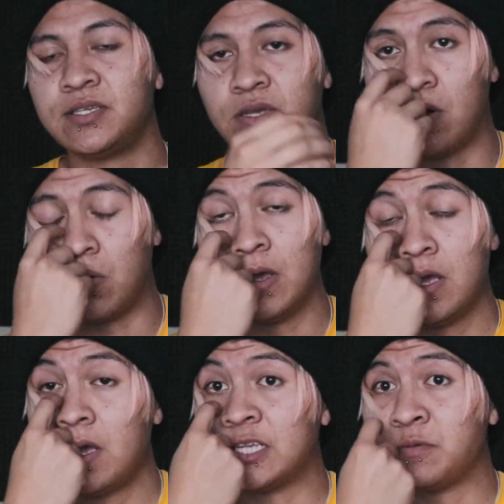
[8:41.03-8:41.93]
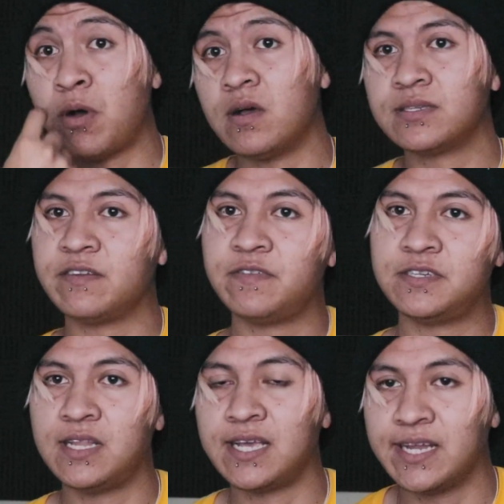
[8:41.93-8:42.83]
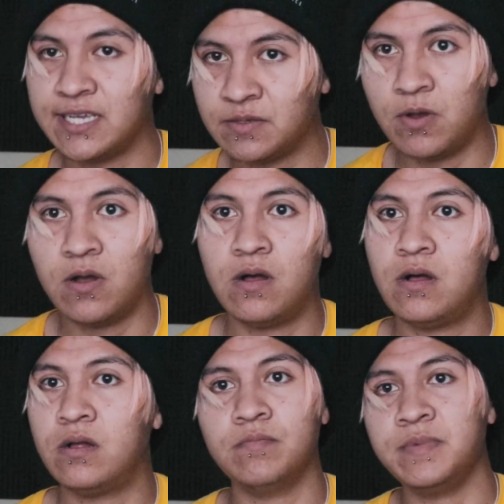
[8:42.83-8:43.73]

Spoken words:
So a small is going to fit you like an X small,